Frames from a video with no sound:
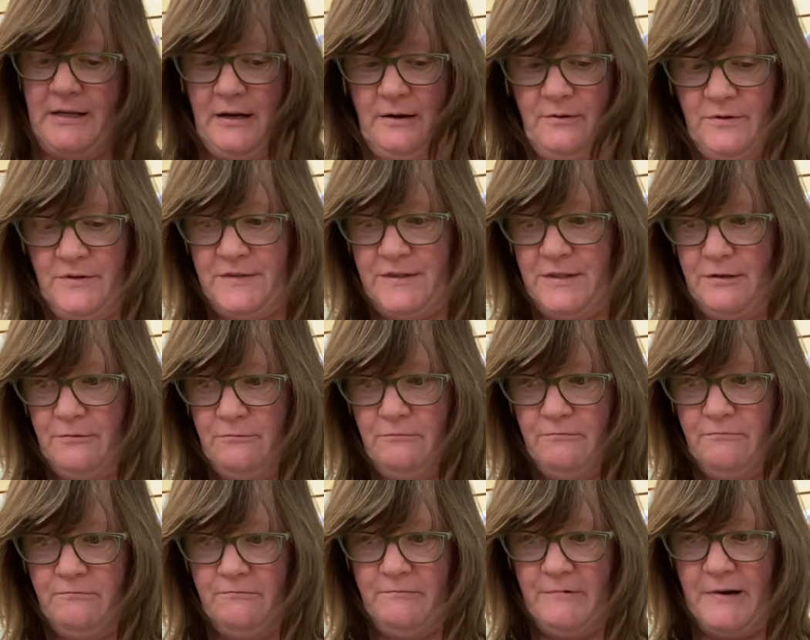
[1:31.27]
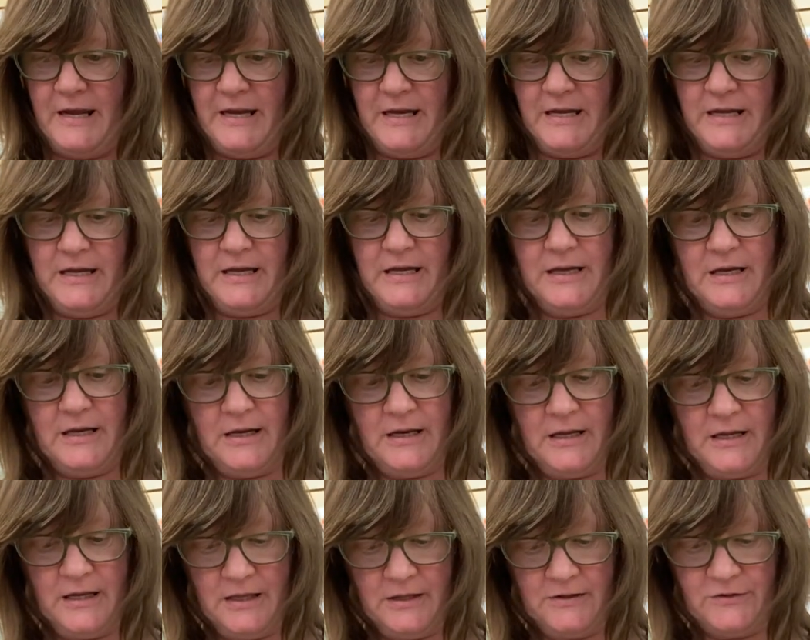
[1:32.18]
That was the
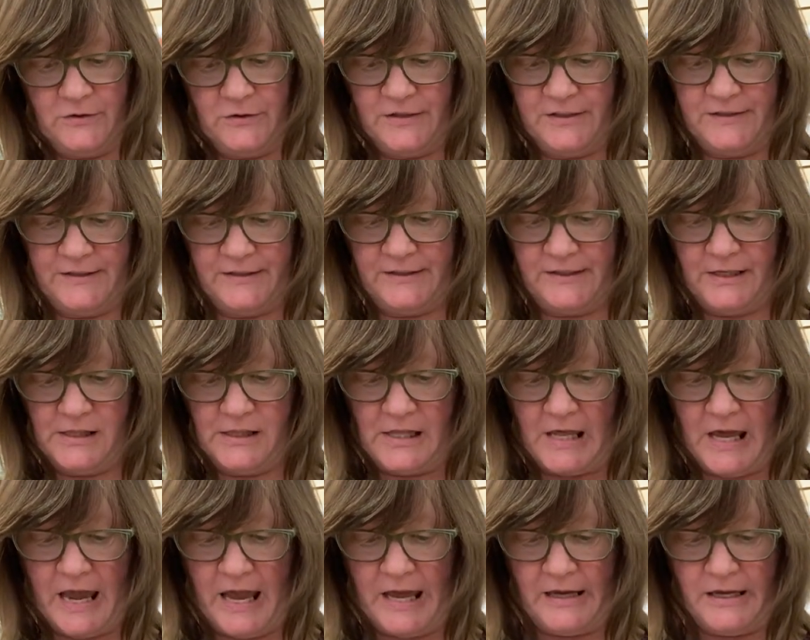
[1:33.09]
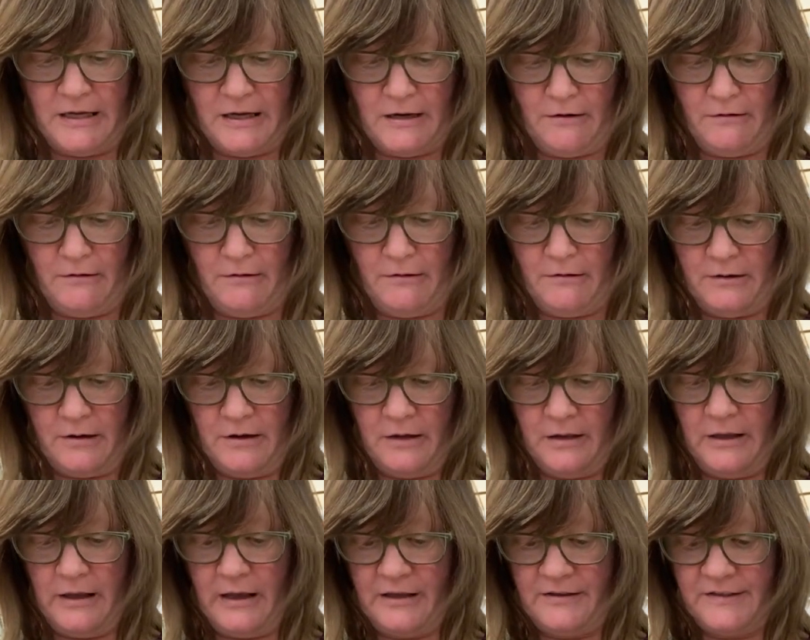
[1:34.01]
red. So this is a Lang yarn.
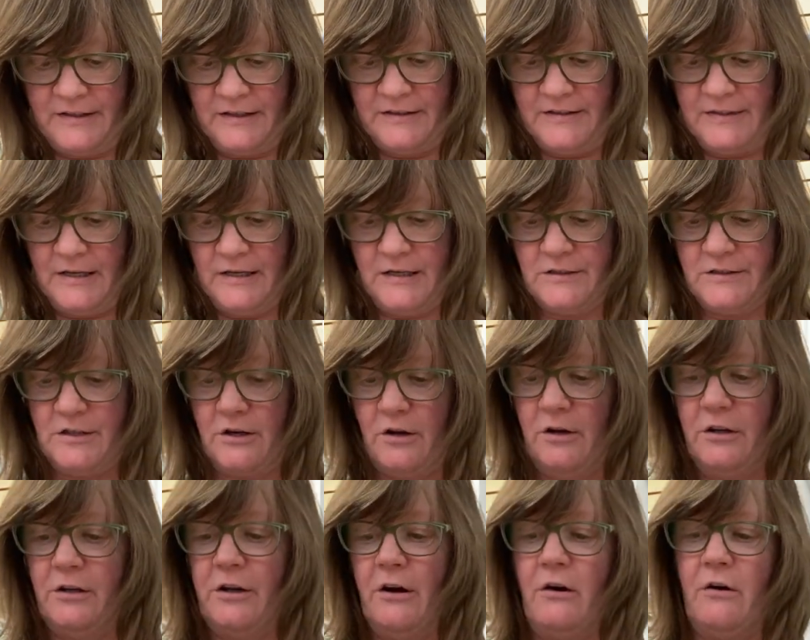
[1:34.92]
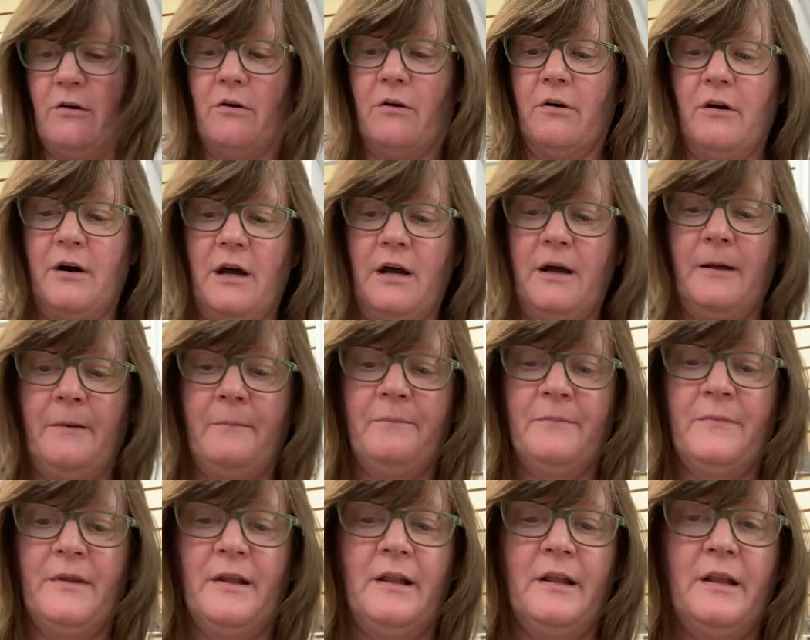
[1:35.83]
As I said, it's called Aura.
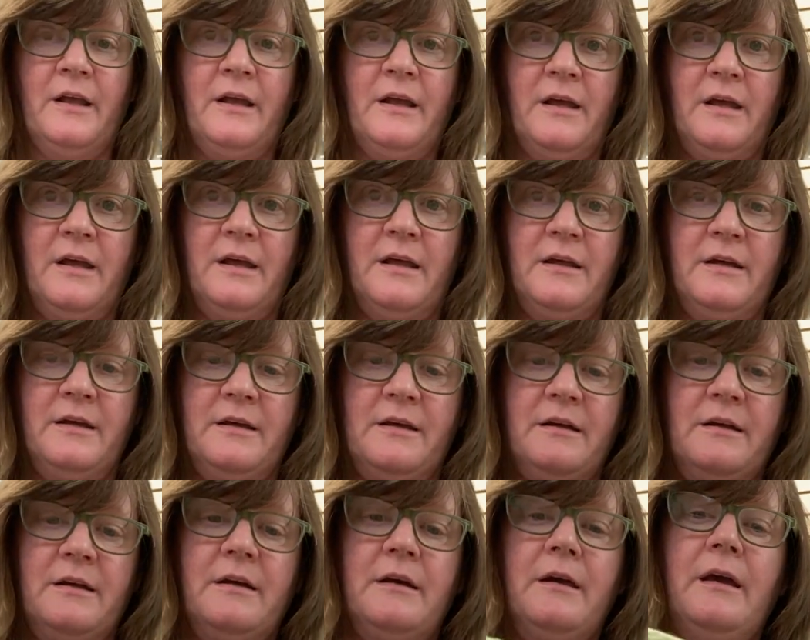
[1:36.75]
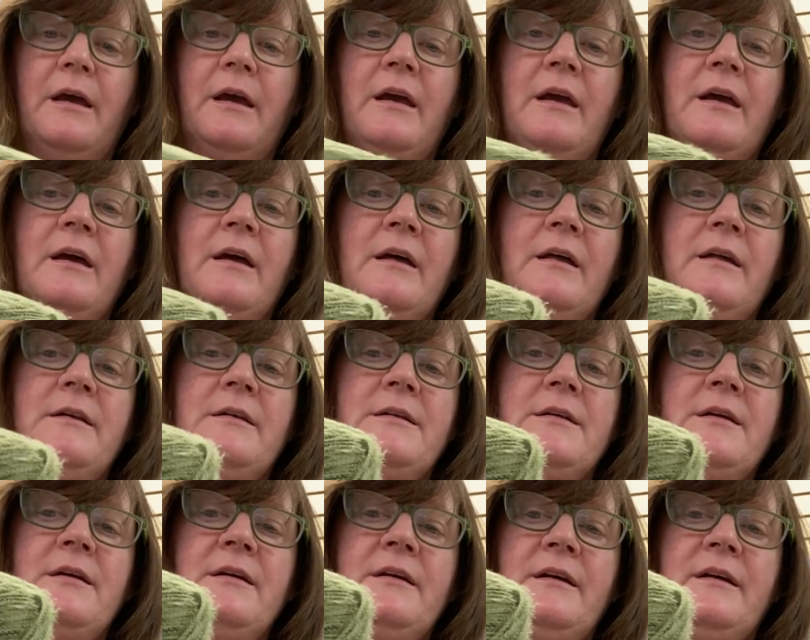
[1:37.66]
And
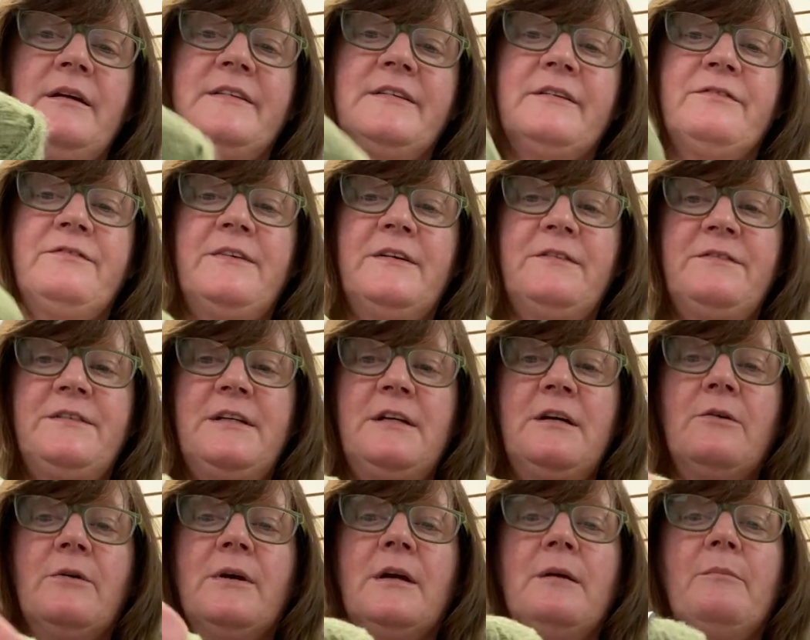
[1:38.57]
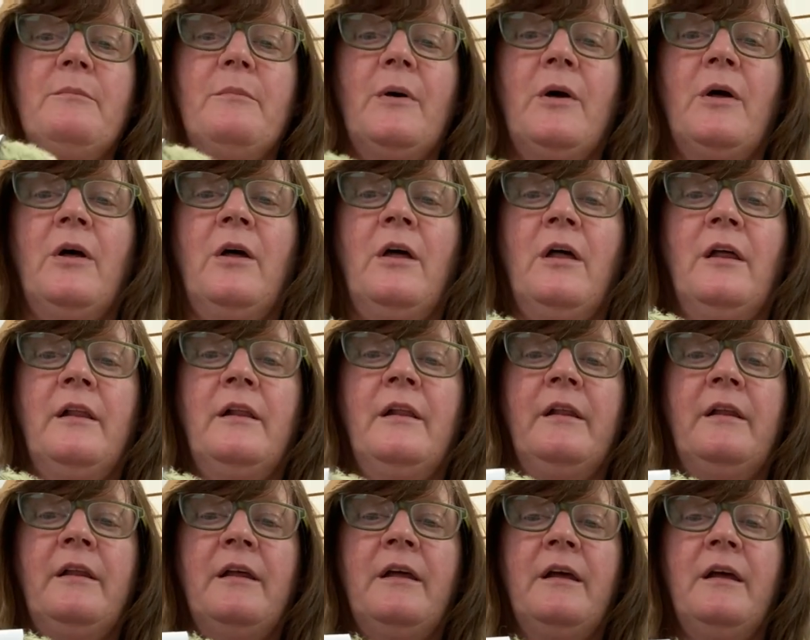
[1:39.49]
it's a 50 gram ball.
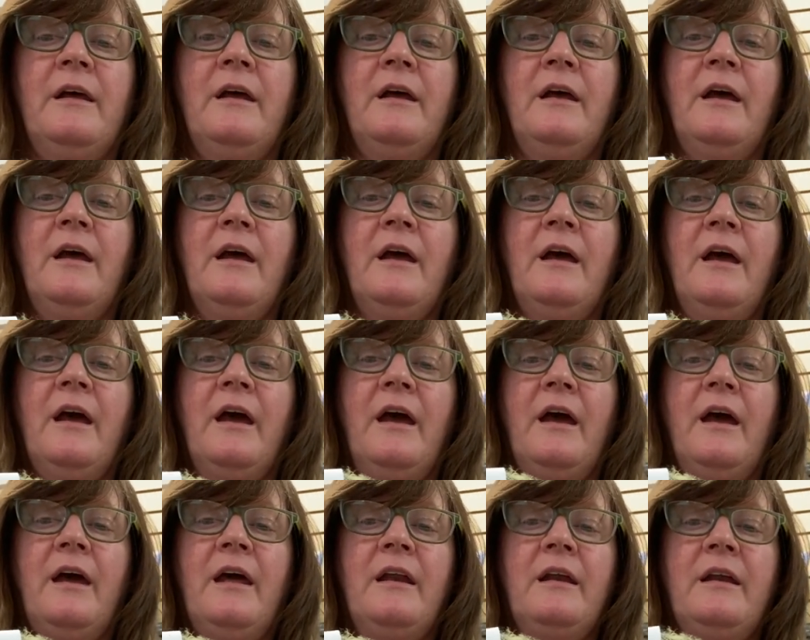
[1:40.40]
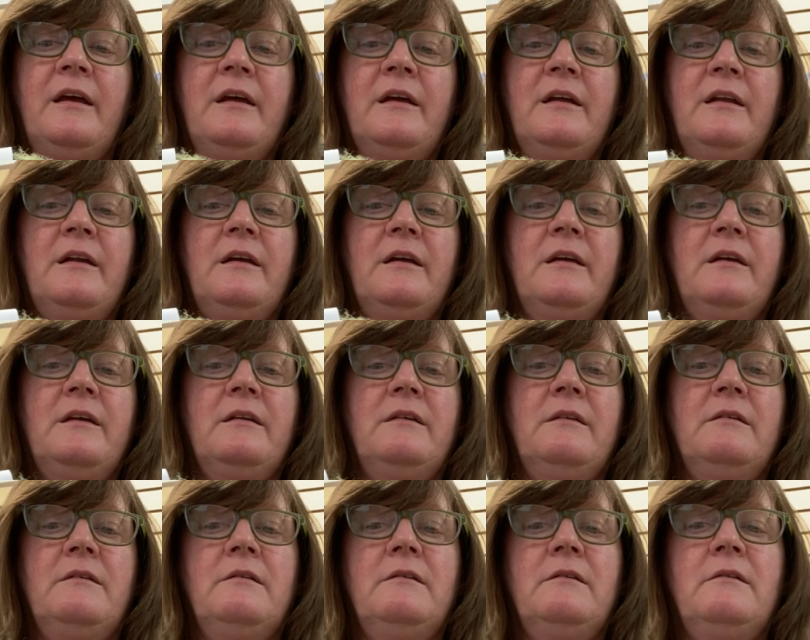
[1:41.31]
And it
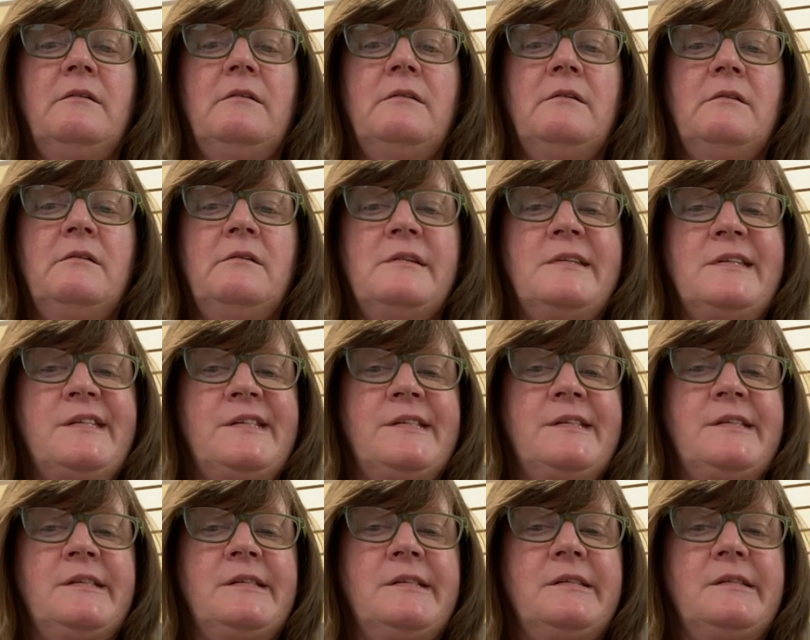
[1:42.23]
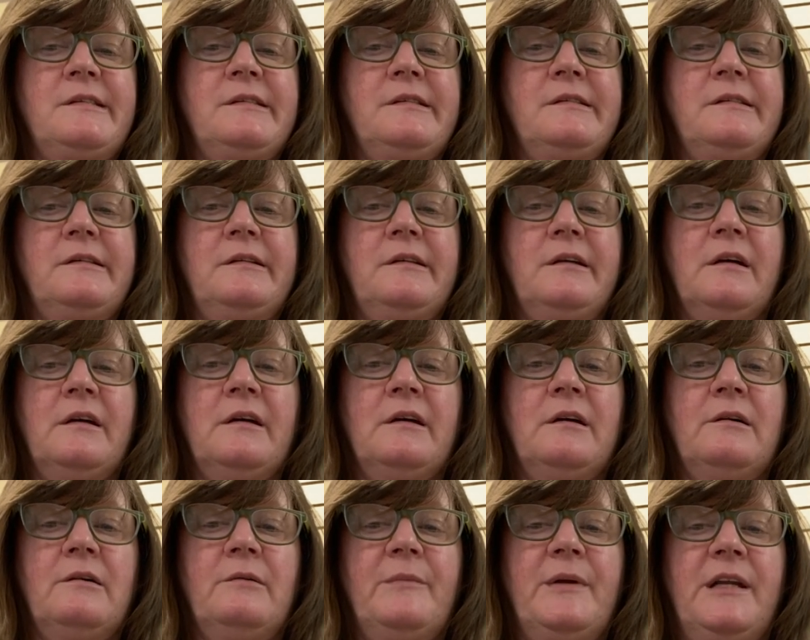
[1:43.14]
is, uh,
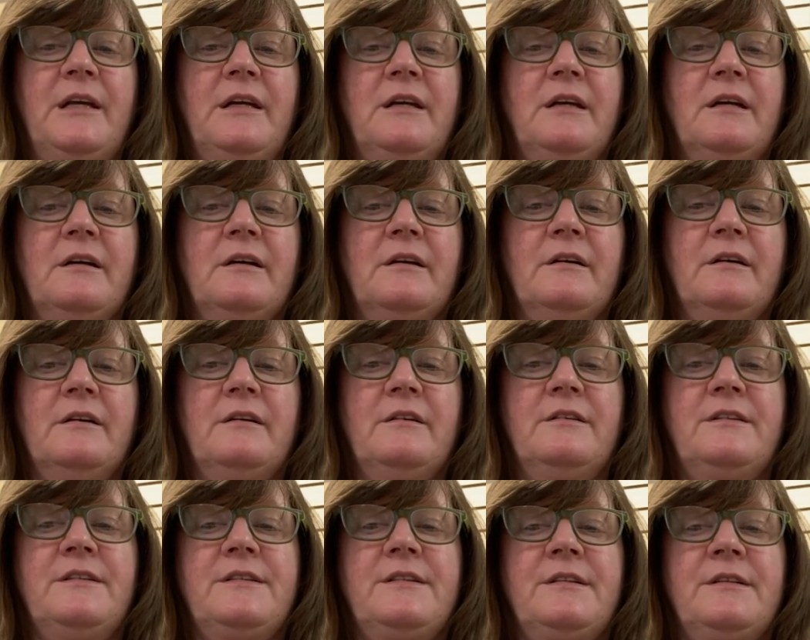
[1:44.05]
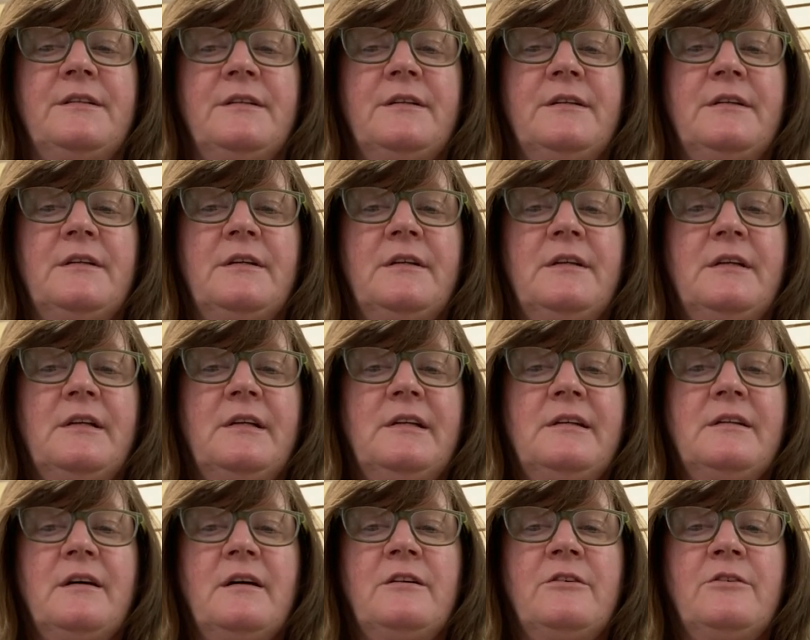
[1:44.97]
how many yards?
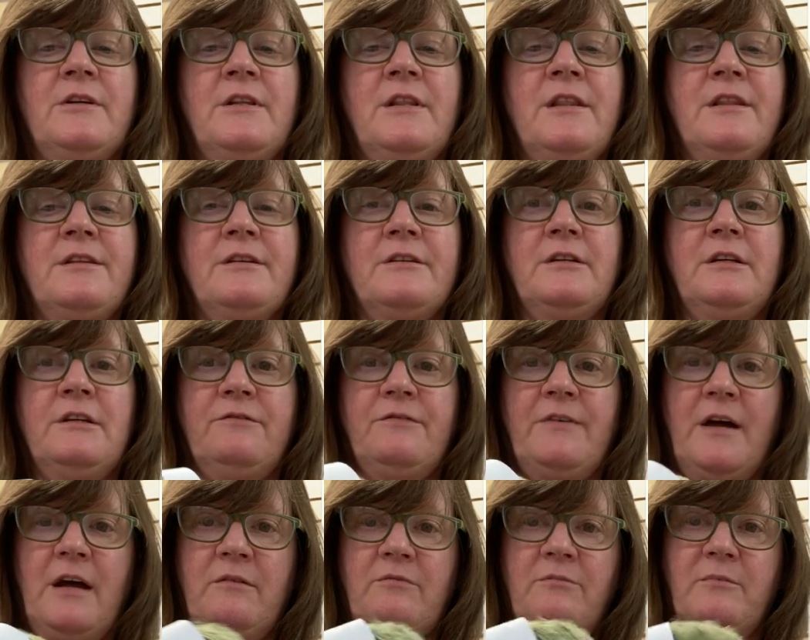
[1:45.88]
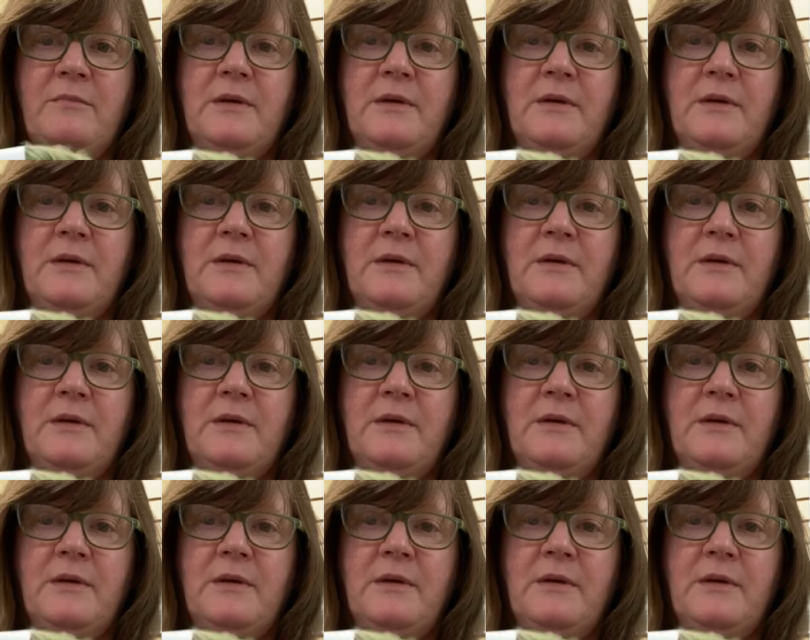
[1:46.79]
135